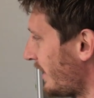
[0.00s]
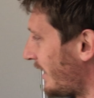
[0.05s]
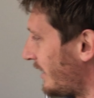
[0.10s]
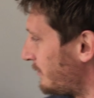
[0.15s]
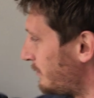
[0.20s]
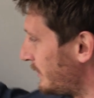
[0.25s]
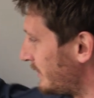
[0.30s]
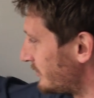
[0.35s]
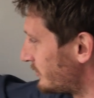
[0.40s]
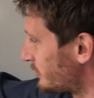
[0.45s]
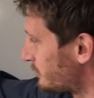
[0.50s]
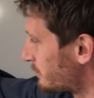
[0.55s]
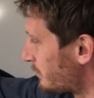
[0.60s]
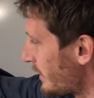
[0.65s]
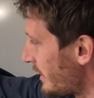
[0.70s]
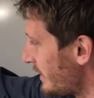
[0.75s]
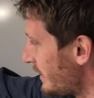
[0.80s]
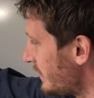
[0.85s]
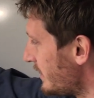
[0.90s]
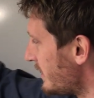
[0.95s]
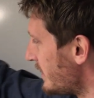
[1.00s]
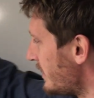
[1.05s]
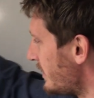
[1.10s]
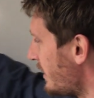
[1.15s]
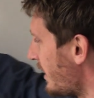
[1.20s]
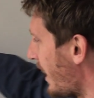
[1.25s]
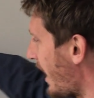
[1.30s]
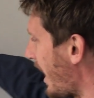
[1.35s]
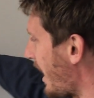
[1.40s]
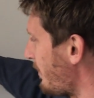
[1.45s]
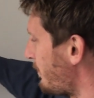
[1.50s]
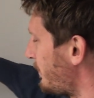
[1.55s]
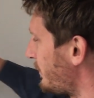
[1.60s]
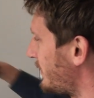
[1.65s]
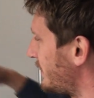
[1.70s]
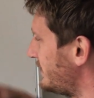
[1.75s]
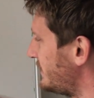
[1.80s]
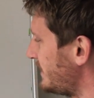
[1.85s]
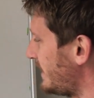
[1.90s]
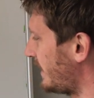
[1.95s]
and are being spread up
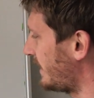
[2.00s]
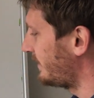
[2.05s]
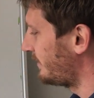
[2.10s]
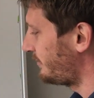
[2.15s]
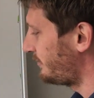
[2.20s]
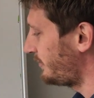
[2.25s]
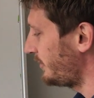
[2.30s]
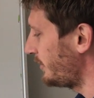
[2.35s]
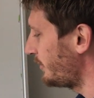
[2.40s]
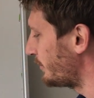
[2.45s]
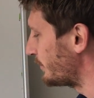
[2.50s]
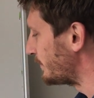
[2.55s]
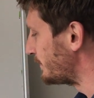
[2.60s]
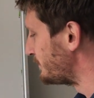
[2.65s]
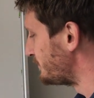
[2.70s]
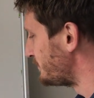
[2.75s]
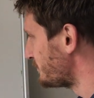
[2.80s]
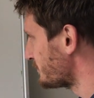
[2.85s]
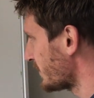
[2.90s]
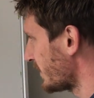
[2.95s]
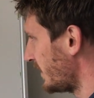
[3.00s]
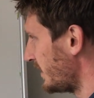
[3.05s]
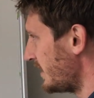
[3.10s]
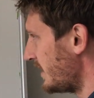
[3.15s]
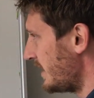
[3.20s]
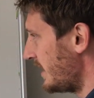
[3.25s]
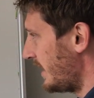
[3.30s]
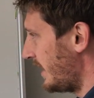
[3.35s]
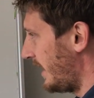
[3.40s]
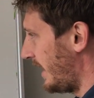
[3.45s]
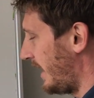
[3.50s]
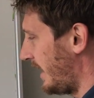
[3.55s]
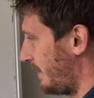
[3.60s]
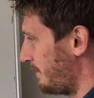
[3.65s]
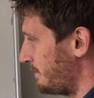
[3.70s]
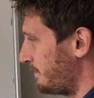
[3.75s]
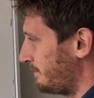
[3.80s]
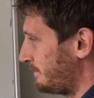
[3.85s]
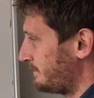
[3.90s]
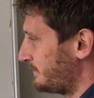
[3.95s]
and down the field.
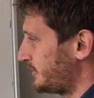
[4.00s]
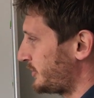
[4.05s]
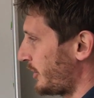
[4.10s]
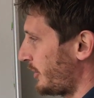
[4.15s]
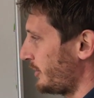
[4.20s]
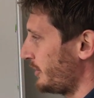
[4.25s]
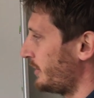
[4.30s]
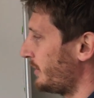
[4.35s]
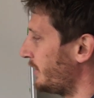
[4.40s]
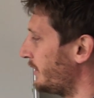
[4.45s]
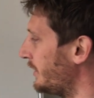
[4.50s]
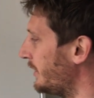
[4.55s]
So